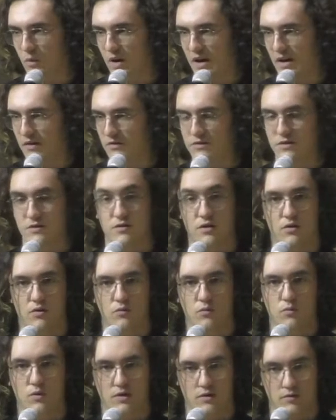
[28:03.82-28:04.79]
the data will
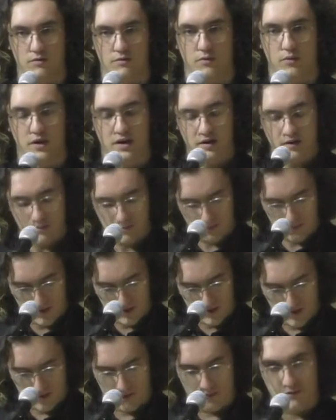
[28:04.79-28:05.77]
be eliminated
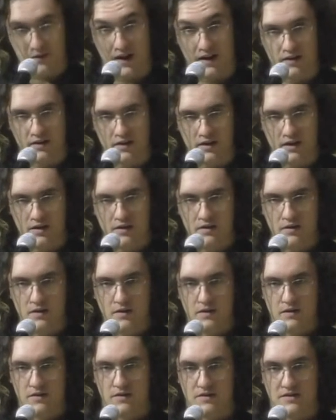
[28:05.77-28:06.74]
off
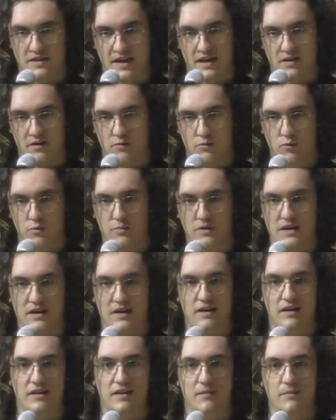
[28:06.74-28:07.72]
cloud-based
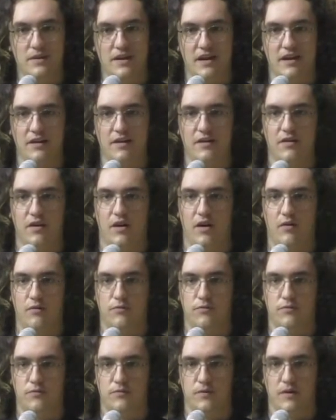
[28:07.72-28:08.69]
servers and stored
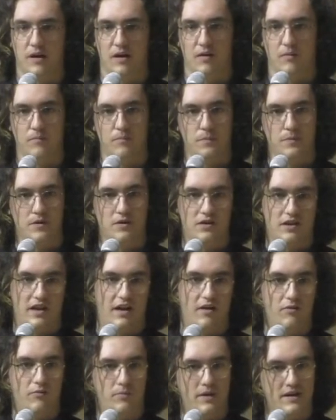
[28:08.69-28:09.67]
locally, so there's no way to
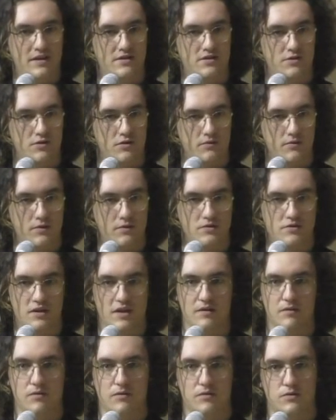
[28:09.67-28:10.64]
trace this. It becomes
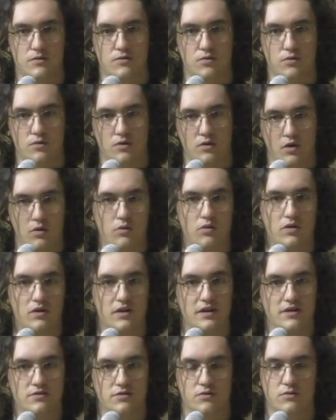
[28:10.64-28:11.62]
decentralized and
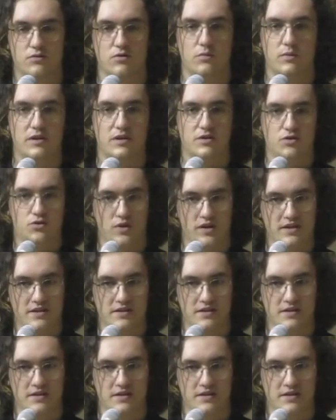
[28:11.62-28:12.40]
harder to break down.